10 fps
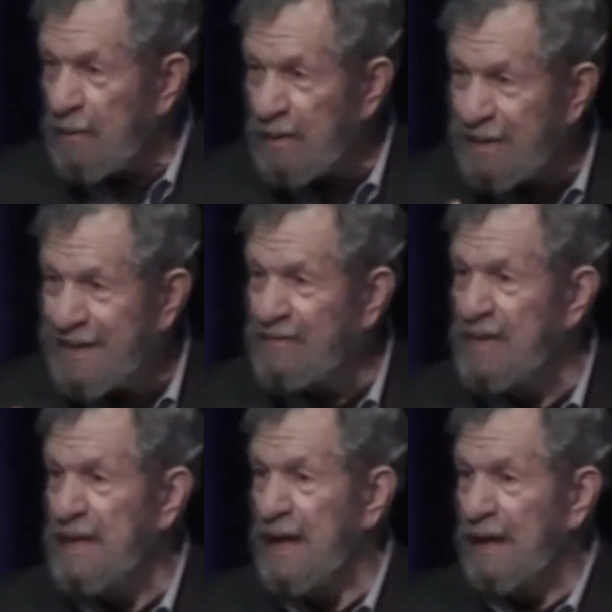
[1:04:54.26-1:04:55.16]
given
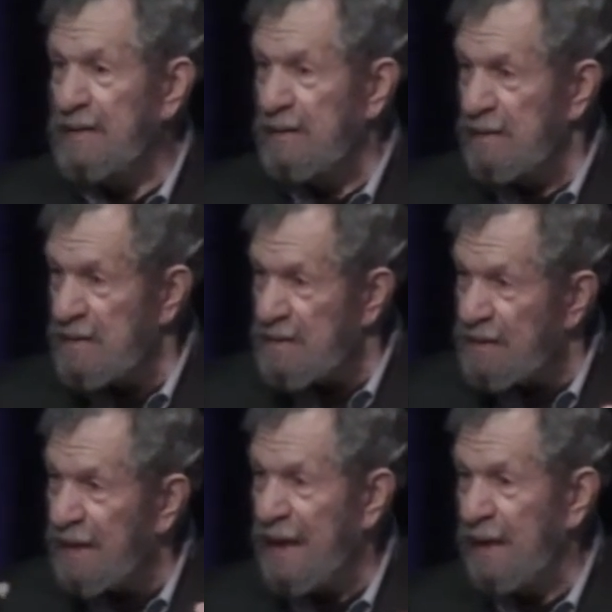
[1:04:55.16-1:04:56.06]
that
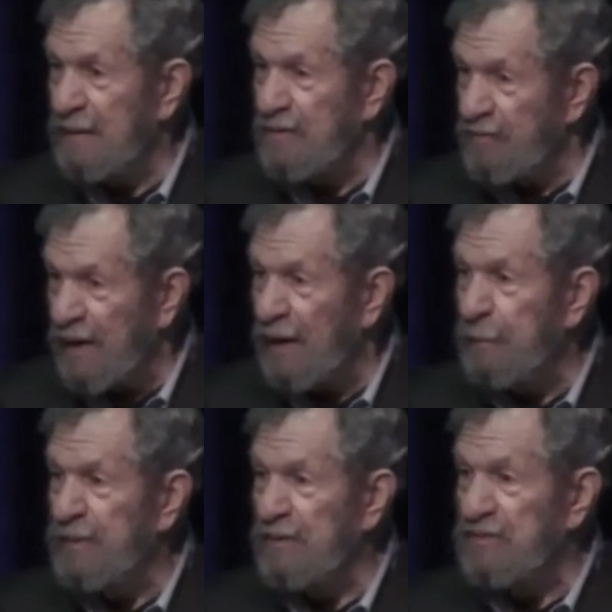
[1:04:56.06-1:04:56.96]

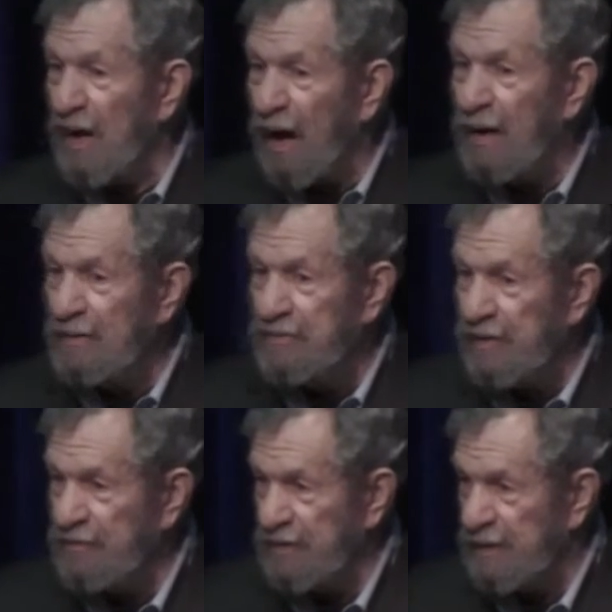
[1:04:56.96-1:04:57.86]
developers are
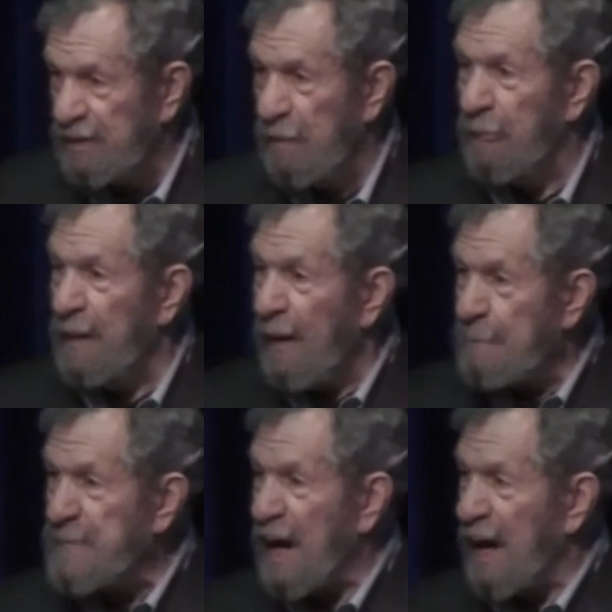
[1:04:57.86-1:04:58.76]
driven
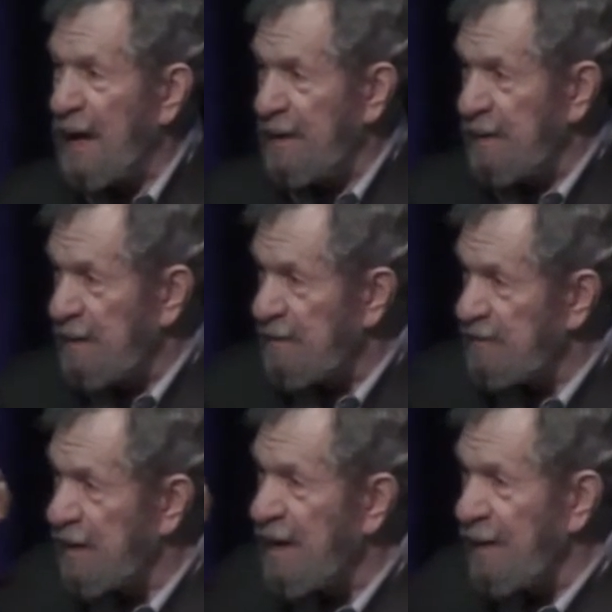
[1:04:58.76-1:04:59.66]
by the
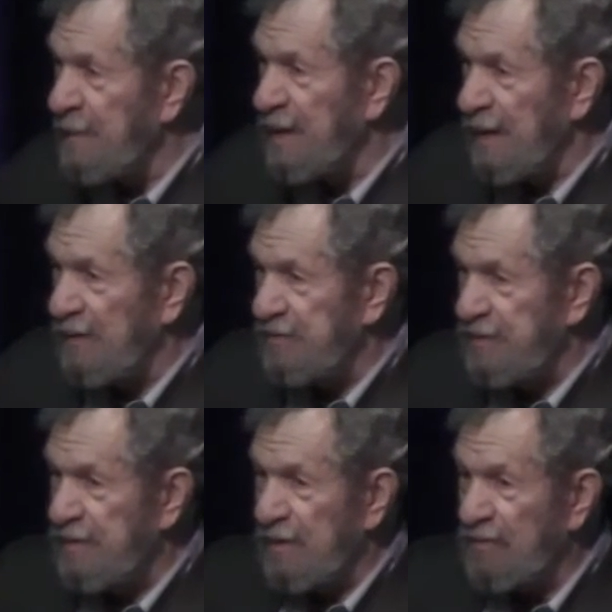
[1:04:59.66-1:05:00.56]
combination
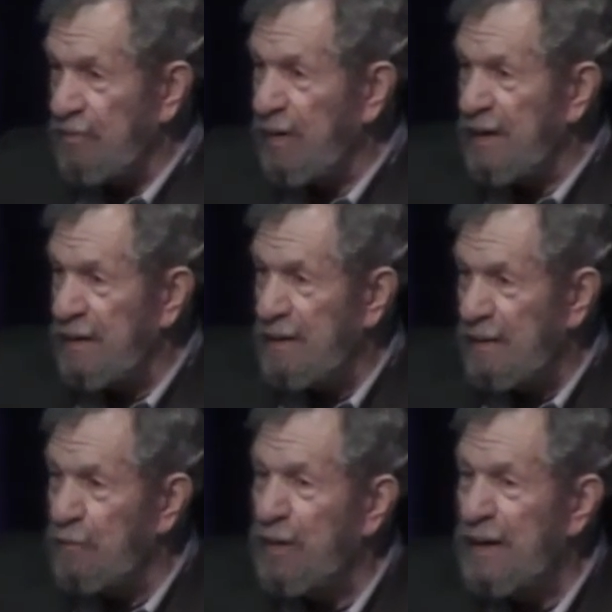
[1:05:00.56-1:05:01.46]
of
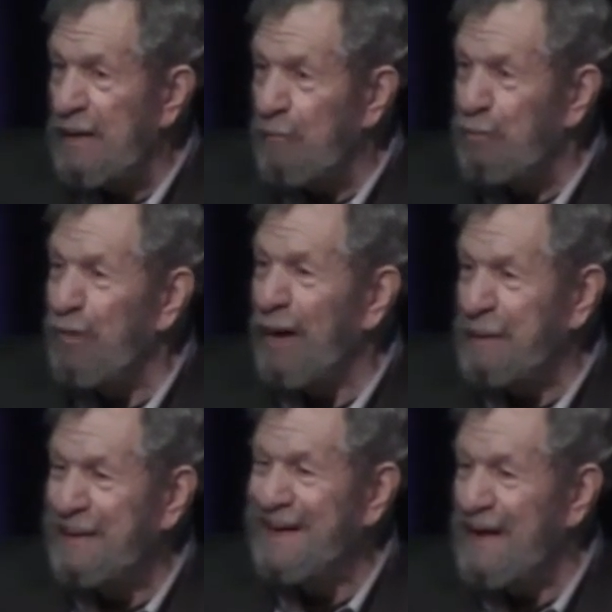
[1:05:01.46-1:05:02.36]
what
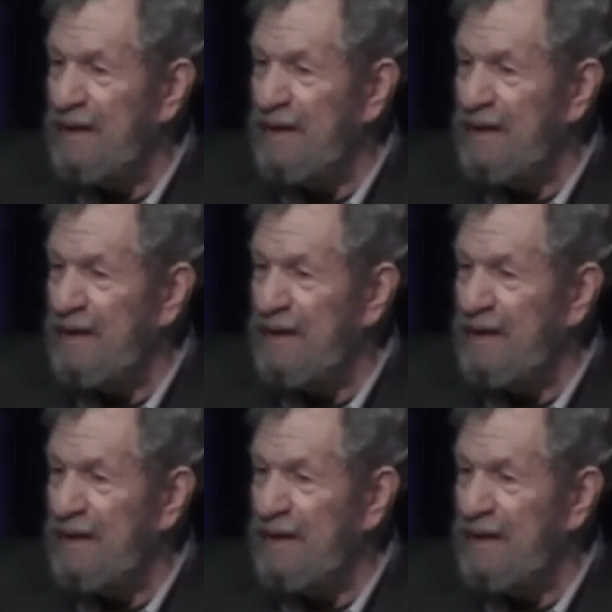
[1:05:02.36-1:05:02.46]
kind